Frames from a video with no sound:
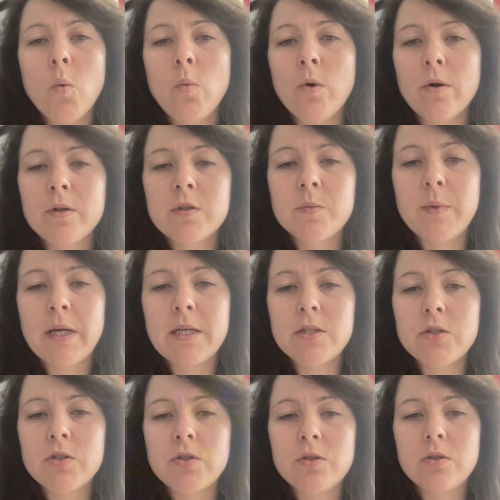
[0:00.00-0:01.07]
works
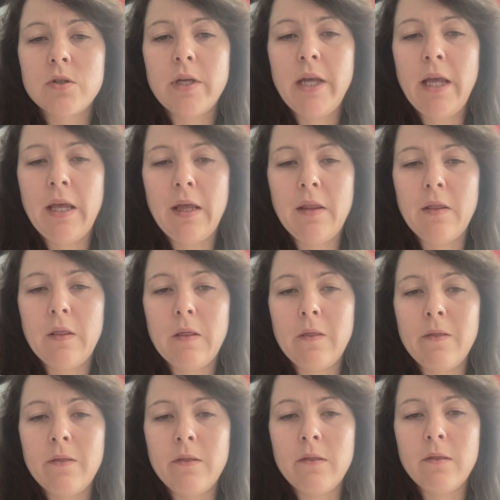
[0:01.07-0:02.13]
best
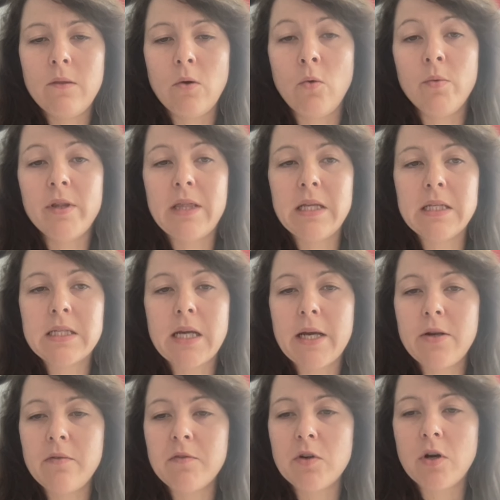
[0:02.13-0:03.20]
in or with this
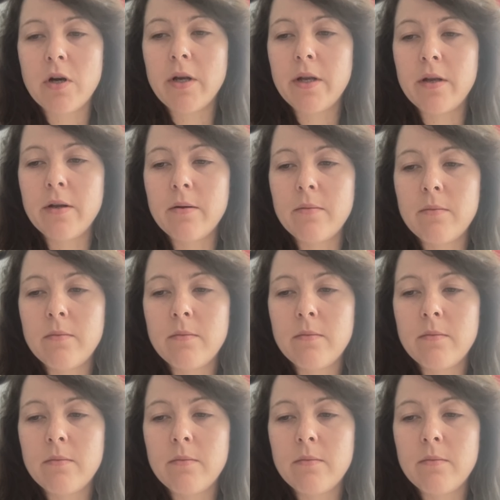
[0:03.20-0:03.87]
kind of targeting,